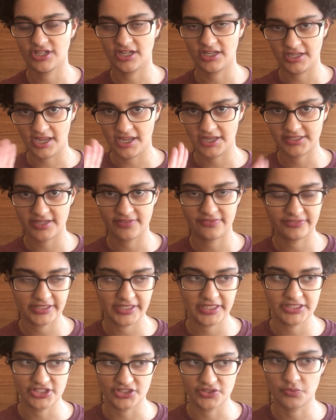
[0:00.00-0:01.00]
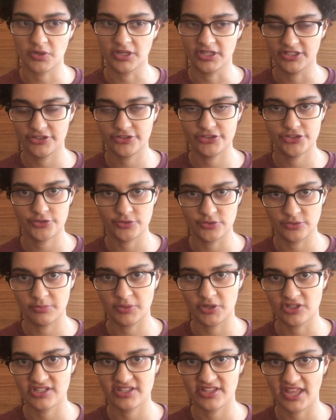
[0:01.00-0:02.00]
I definitely just wanted to choose
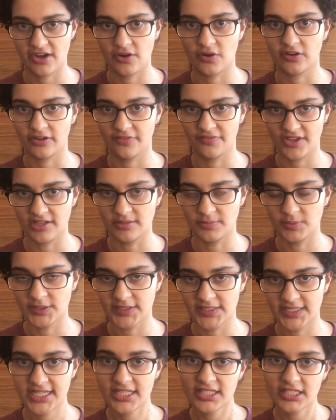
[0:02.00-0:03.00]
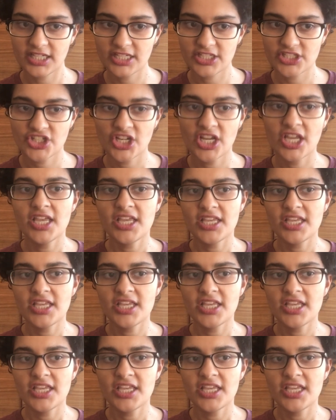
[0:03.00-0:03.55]
books that are available in English.